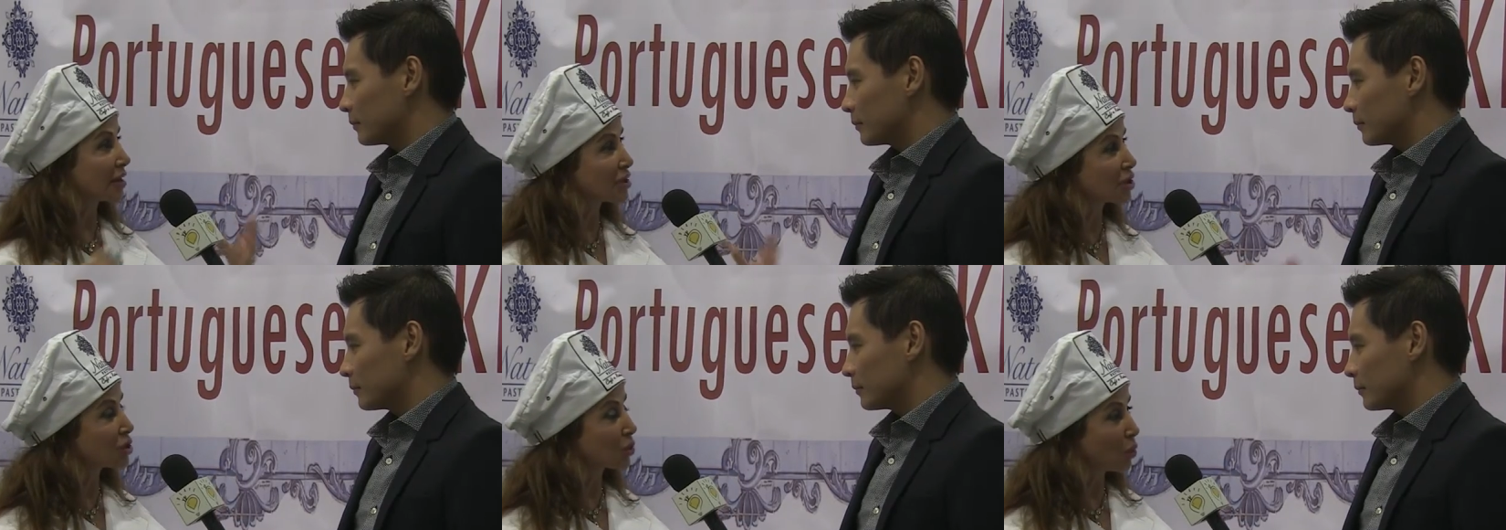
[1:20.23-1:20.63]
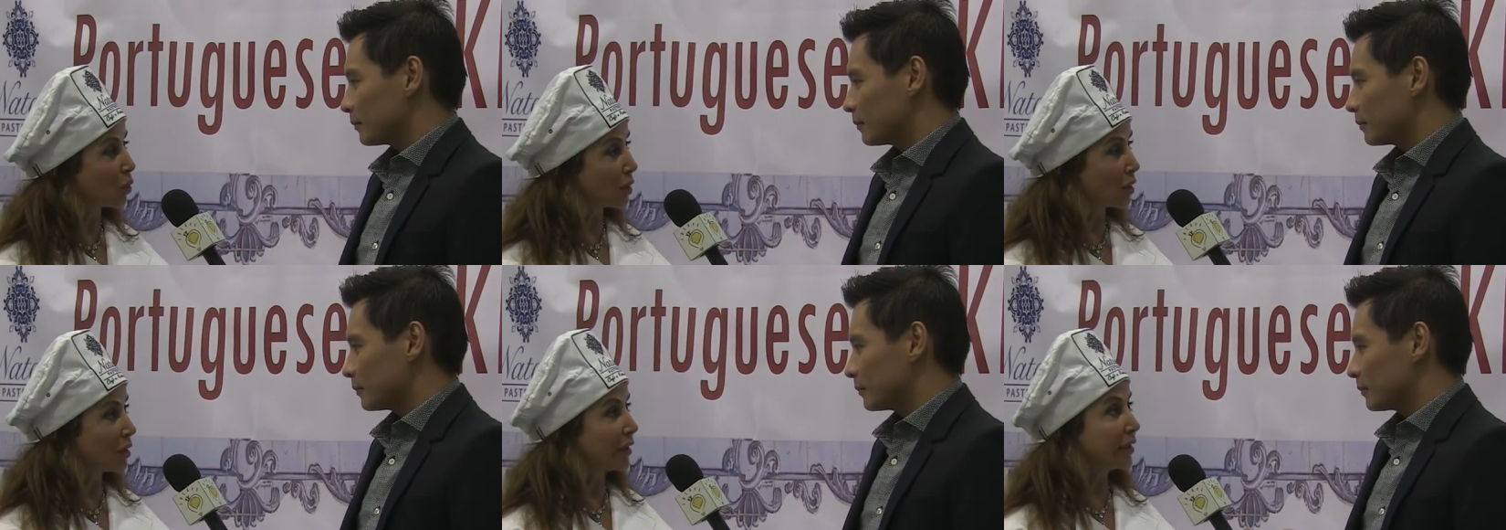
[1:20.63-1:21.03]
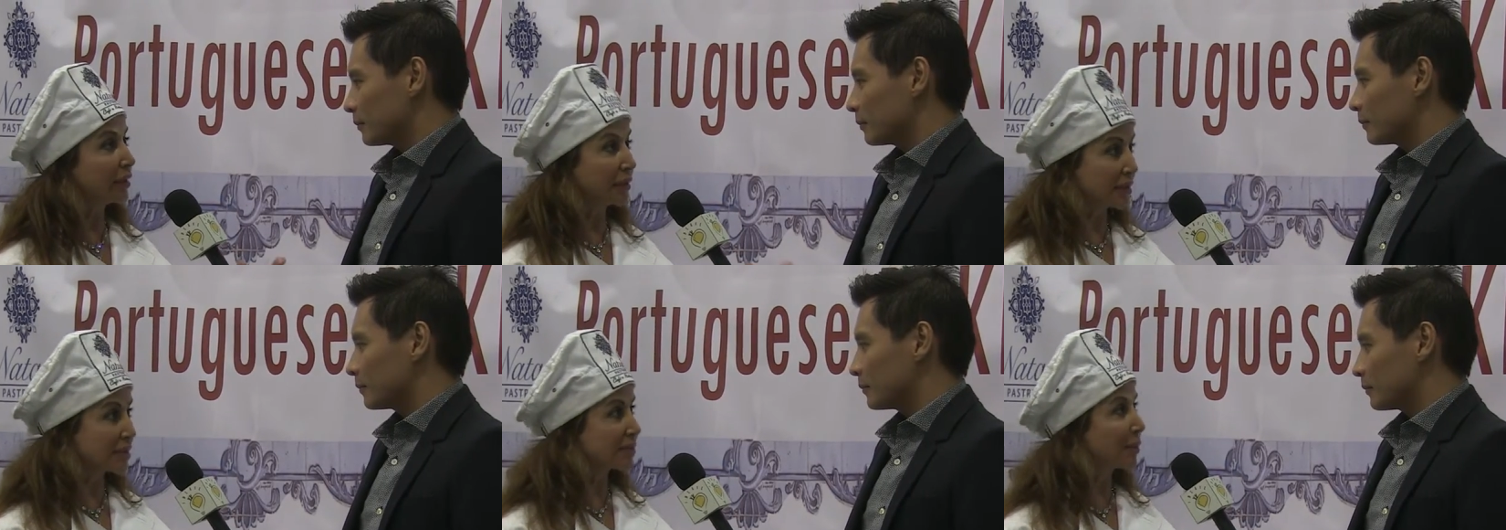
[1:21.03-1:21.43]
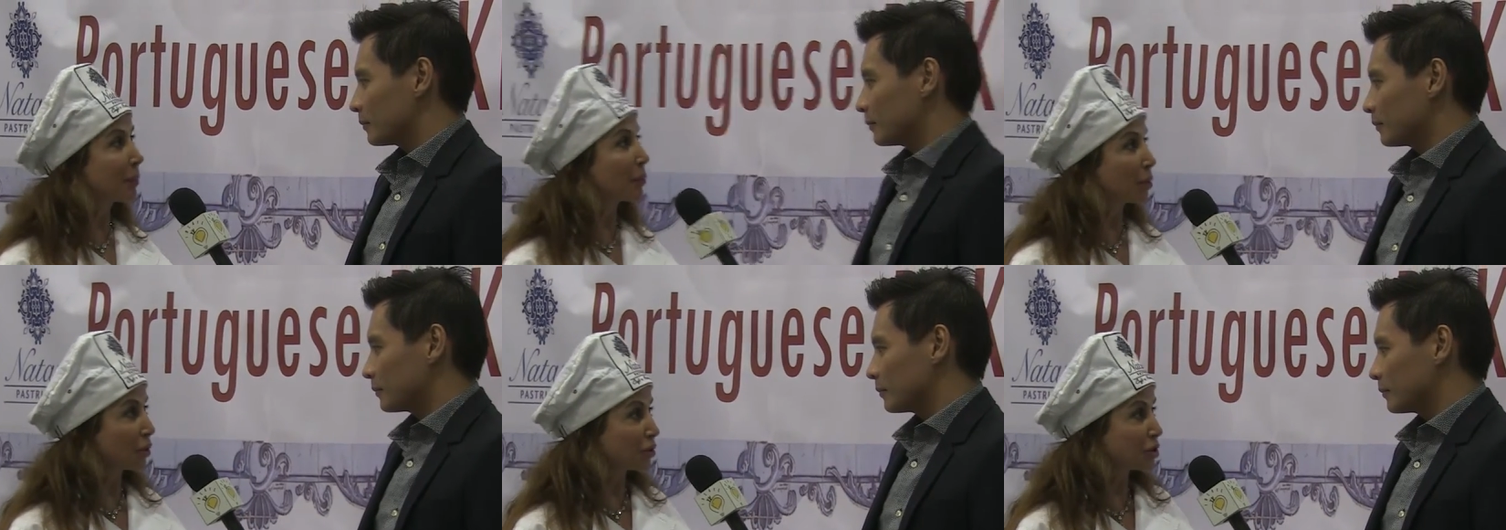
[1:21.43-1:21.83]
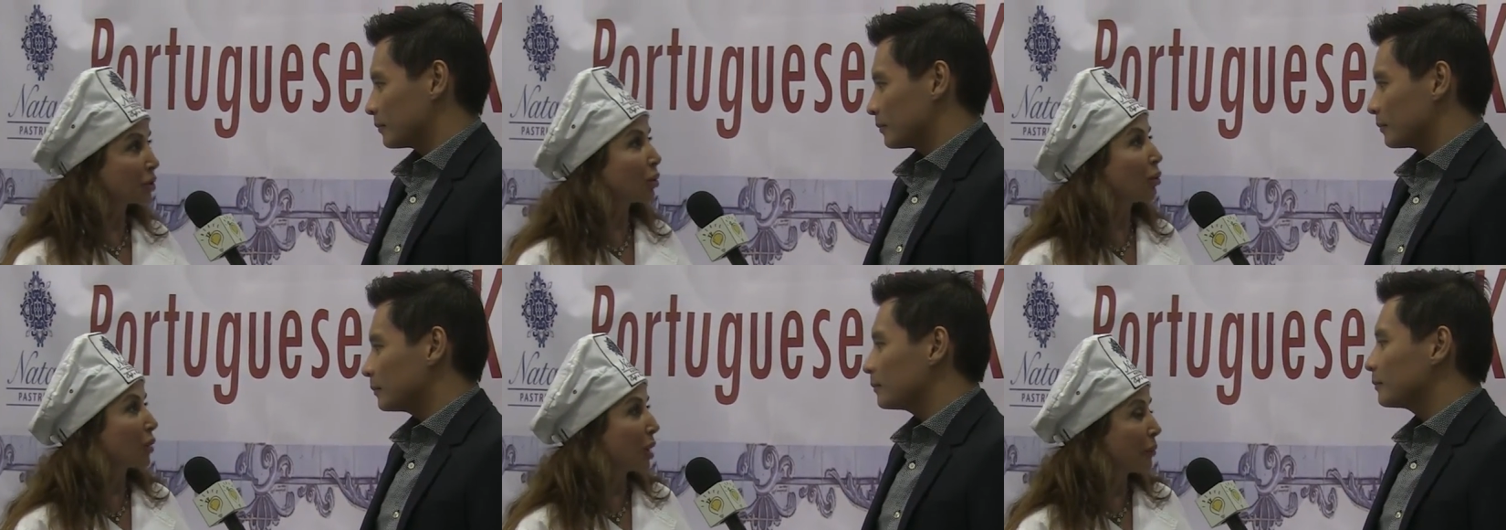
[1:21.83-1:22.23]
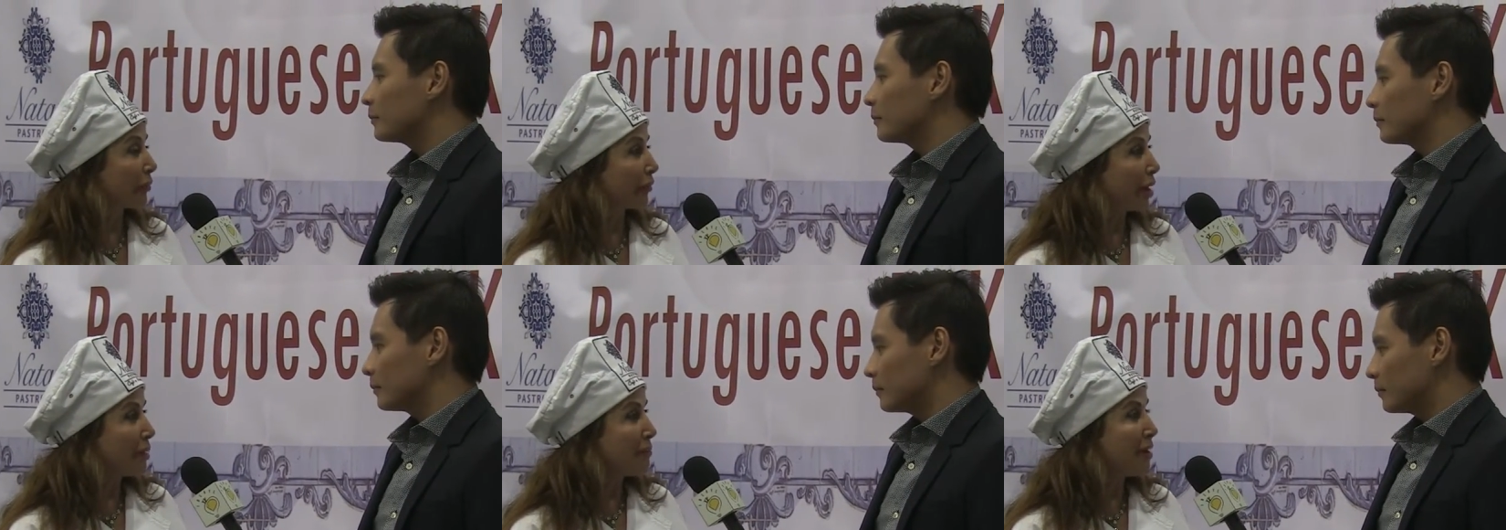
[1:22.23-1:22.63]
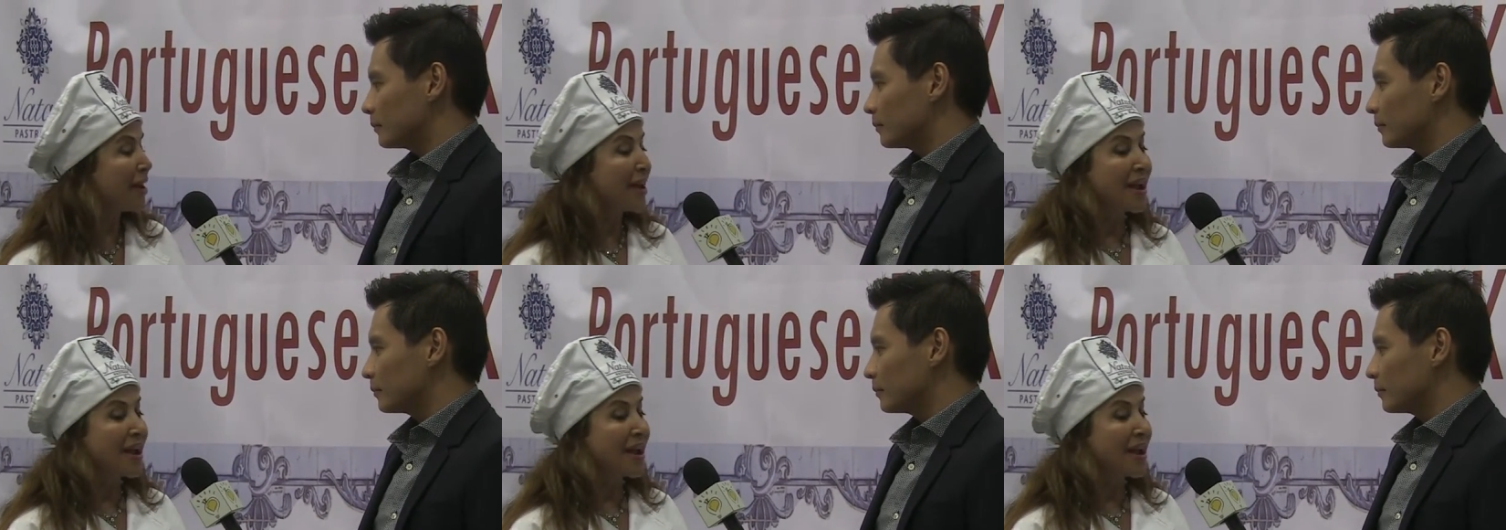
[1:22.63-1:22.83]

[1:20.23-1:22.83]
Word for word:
Speaker 1: a store in Lisbon, Portugal, where I'm from.